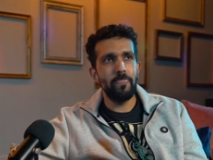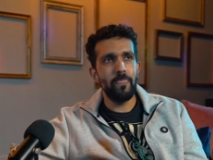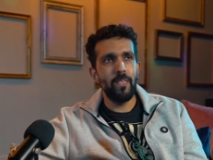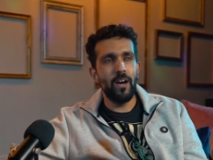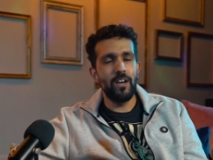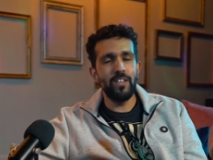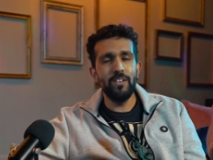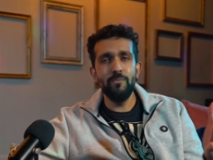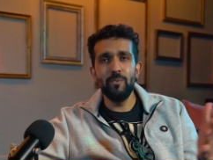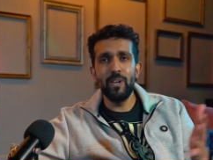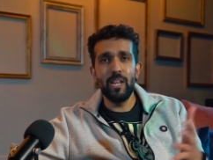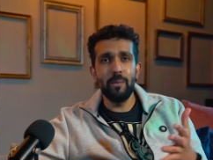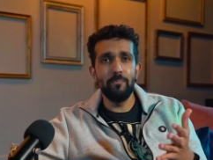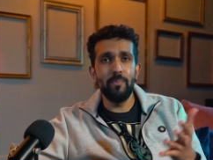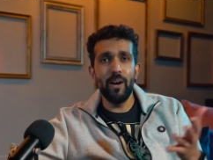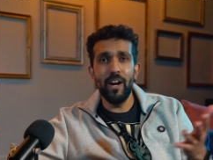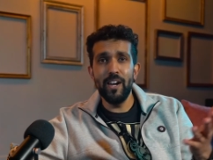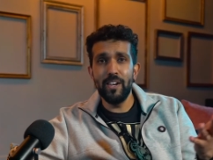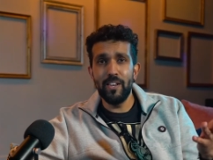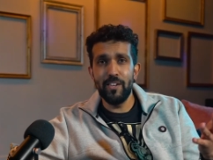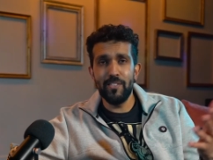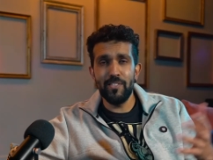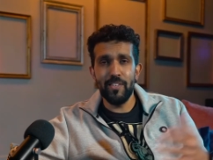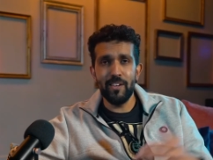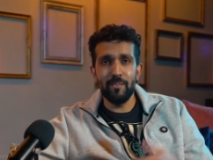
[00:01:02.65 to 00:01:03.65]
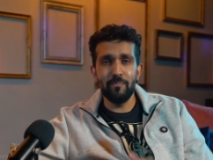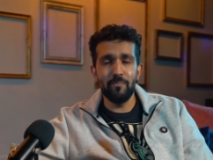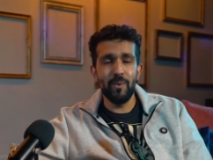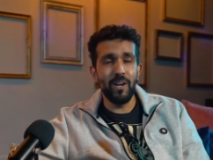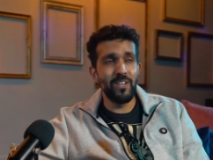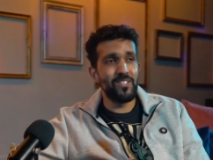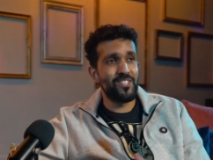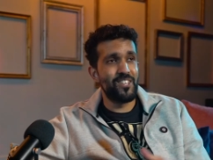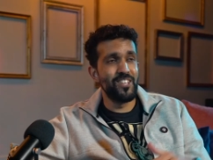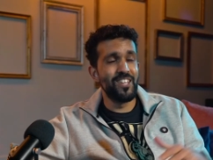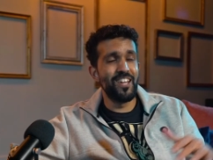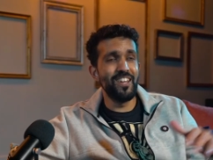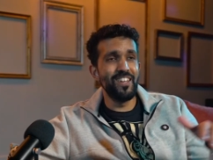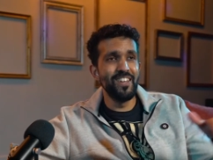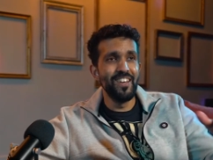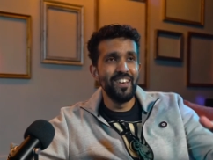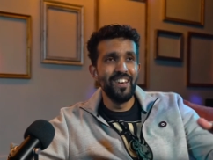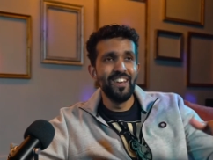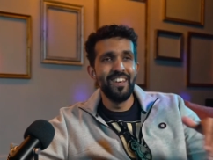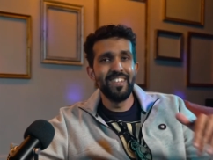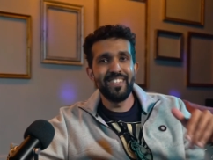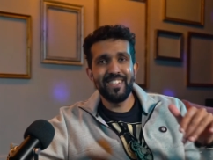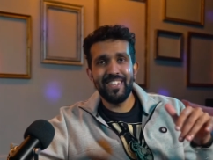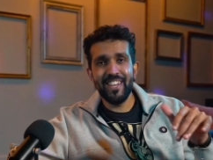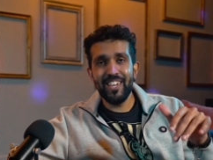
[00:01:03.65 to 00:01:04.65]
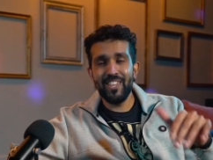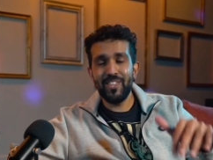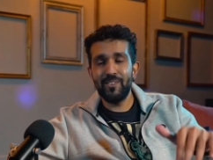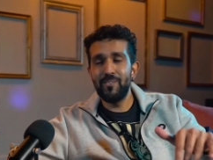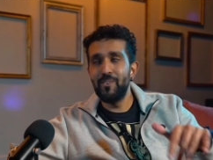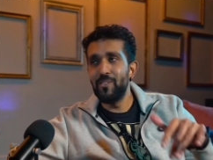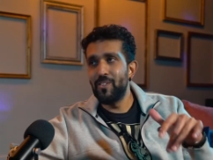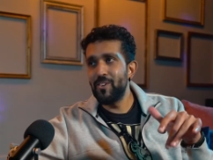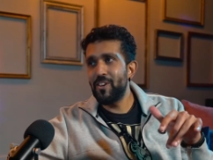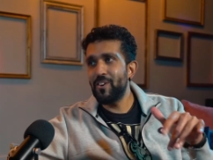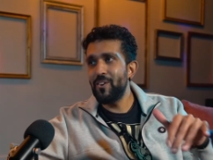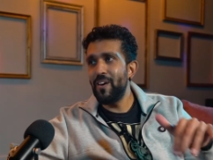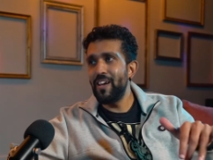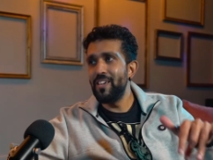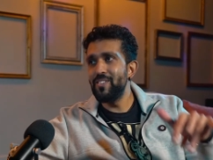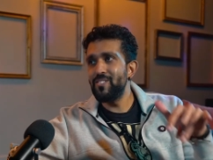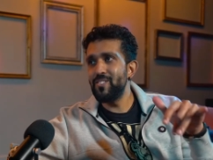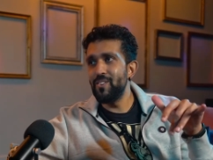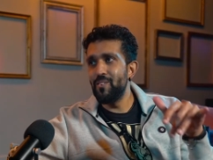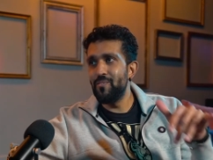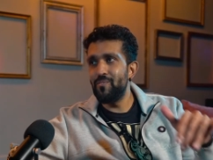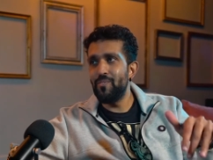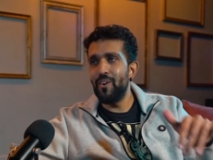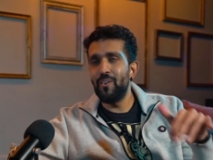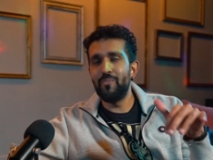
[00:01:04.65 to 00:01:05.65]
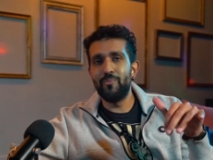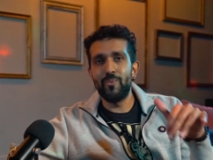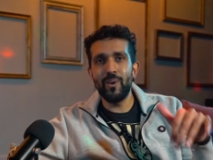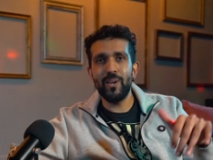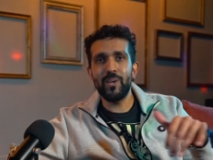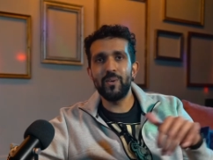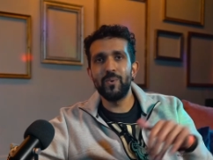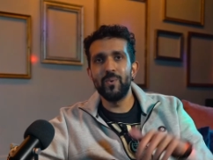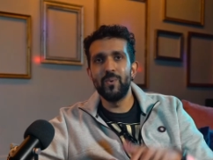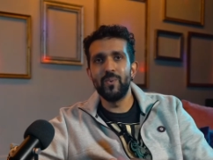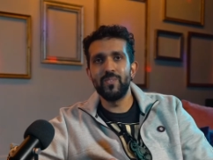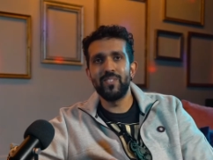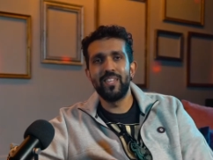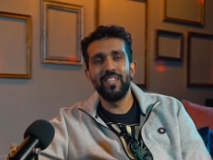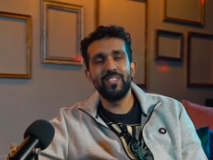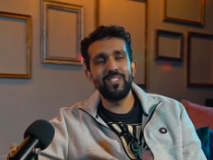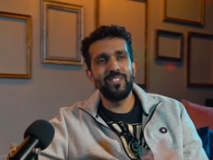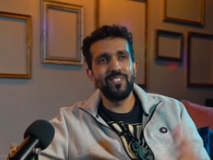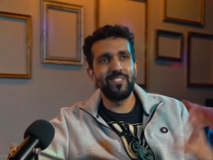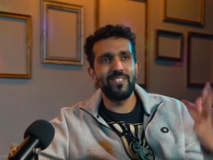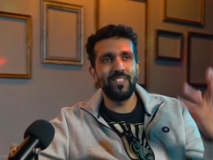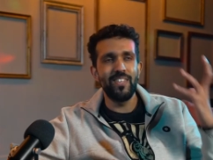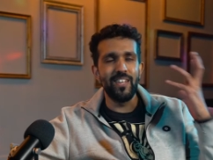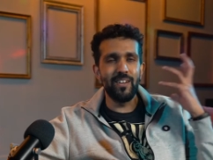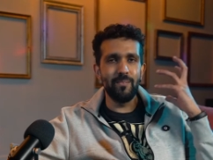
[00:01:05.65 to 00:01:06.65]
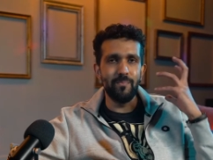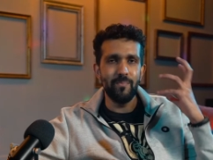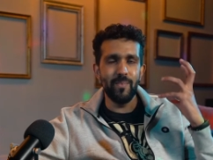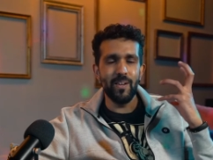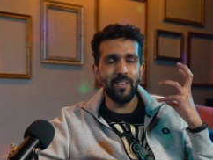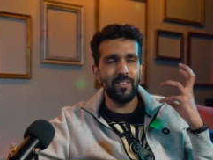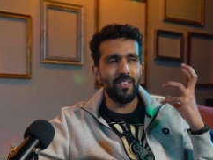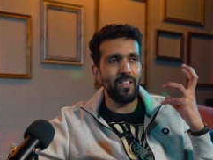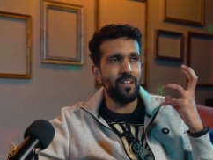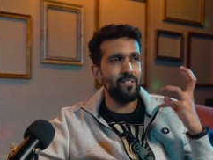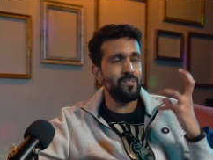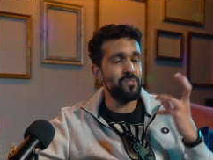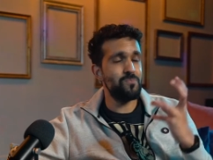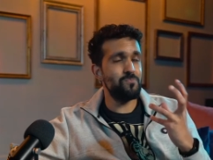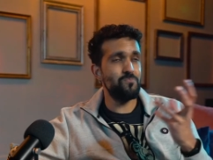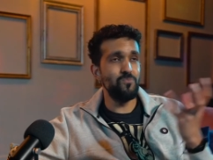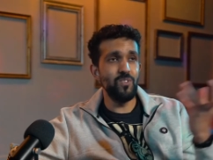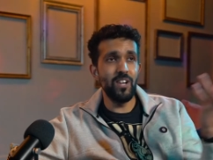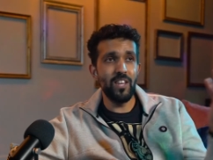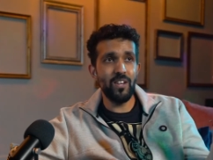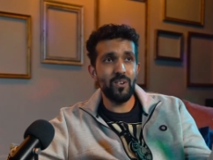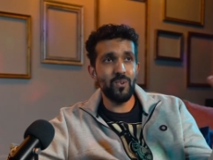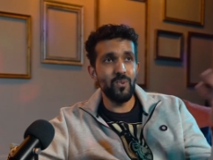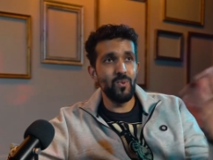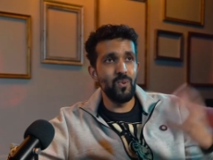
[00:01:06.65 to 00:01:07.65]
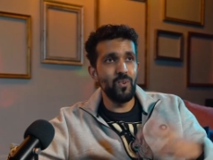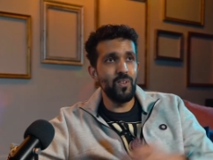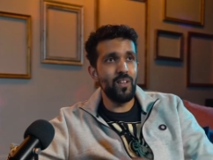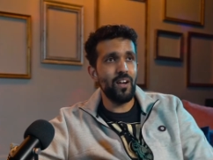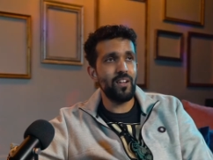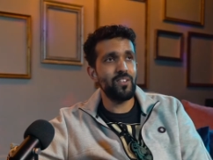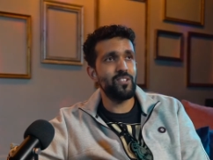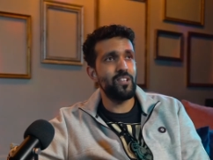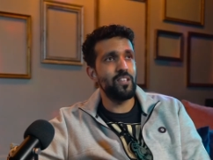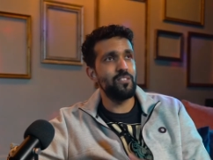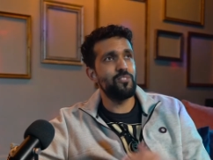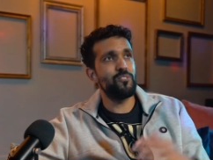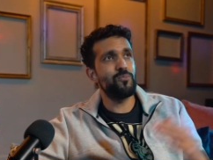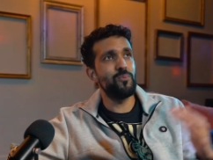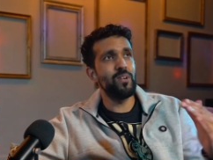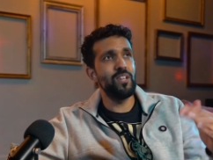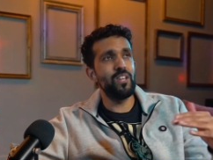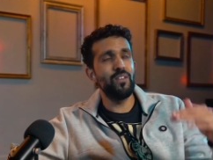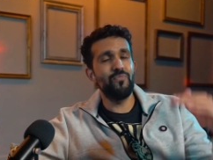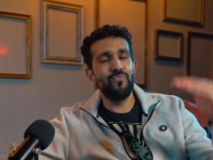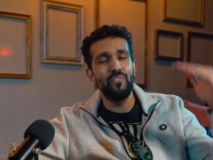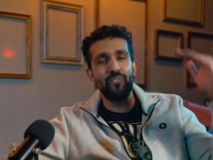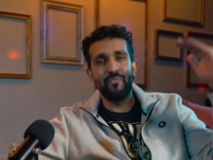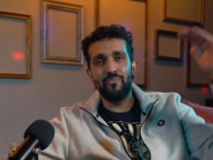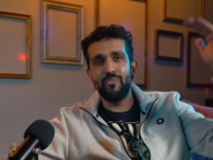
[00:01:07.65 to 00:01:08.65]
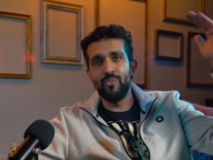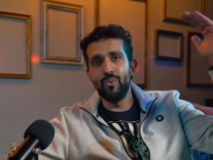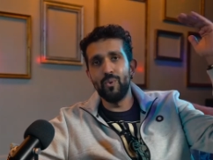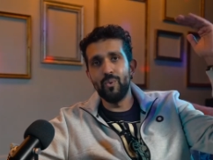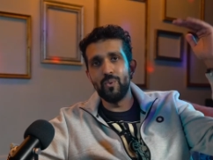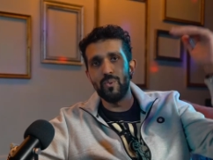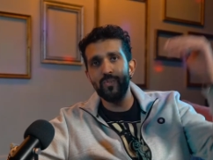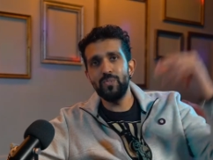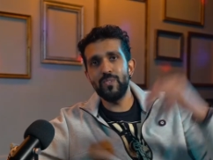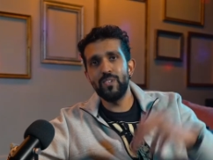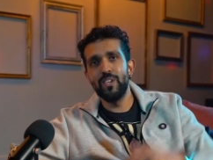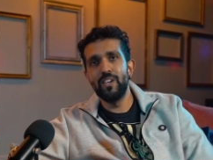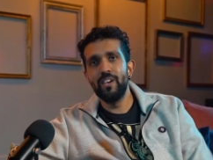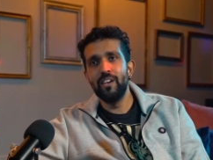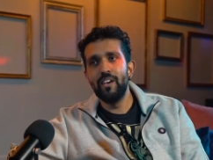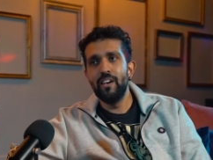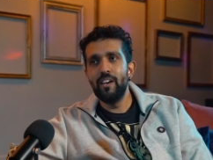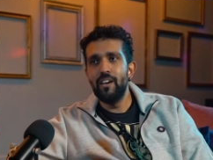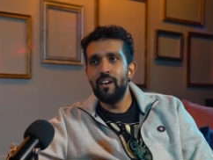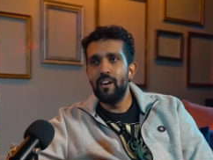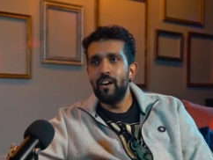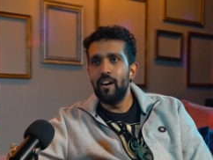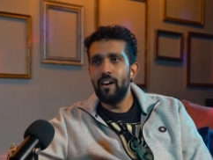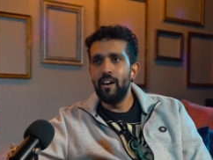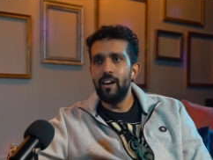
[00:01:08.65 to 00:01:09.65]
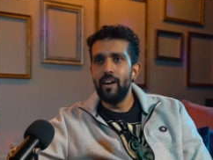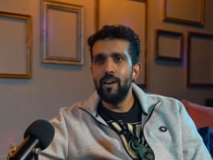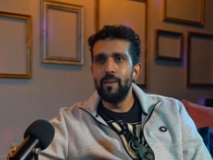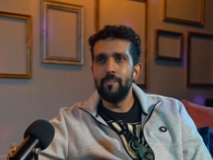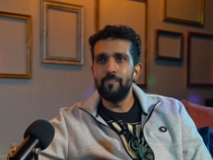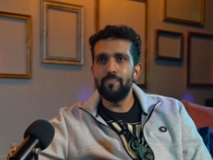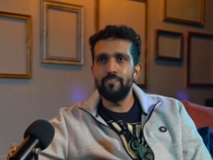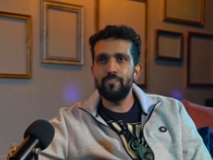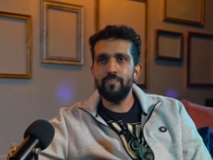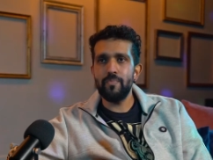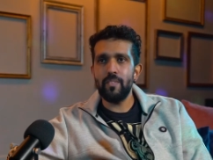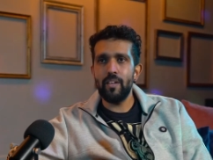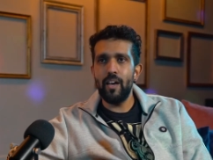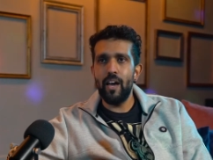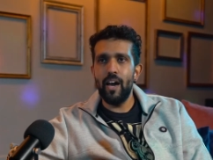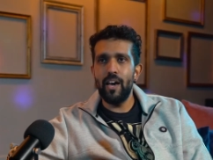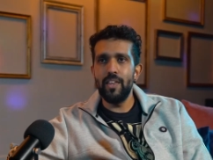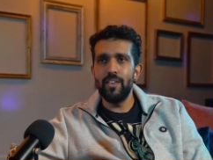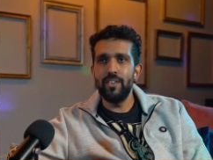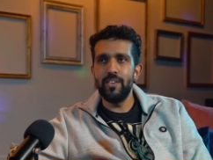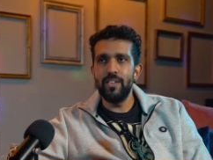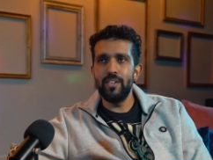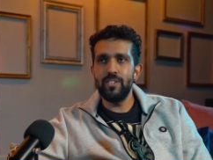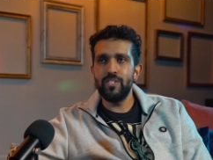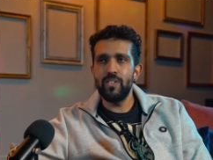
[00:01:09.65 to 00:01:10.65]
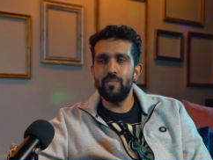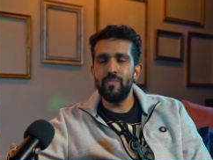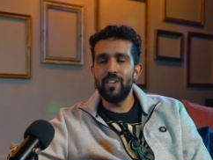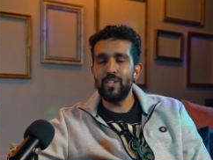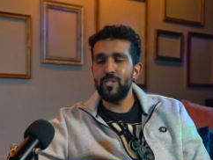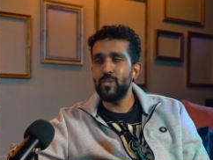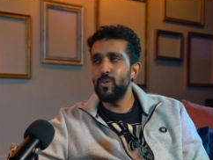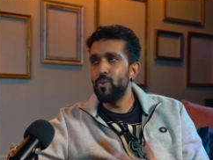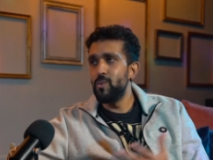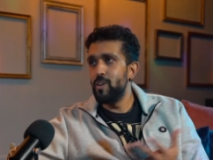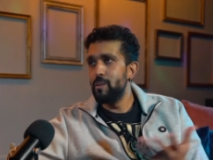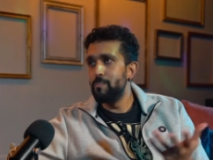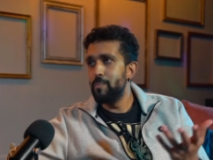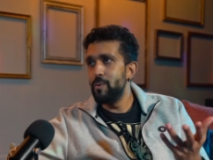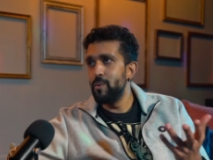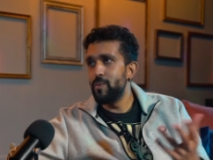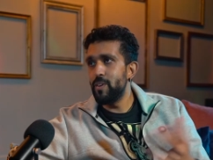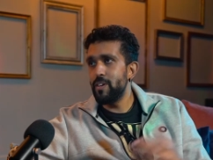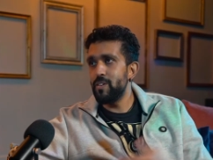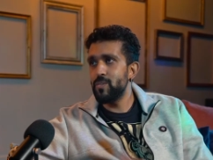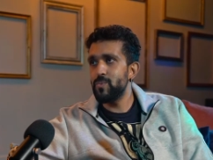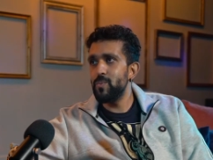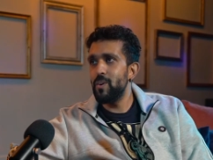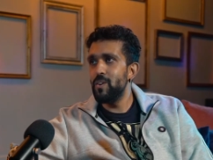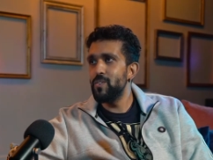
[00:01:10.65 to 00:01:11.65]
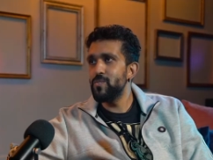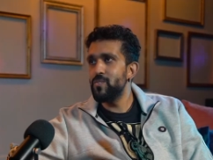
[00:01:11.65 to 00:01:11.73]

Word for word: I didn't really buy anything, but I used to dig through the crates of, of records, listen to them, and it's really cool actually. Three different floors, um, and it's a Victorian building as well.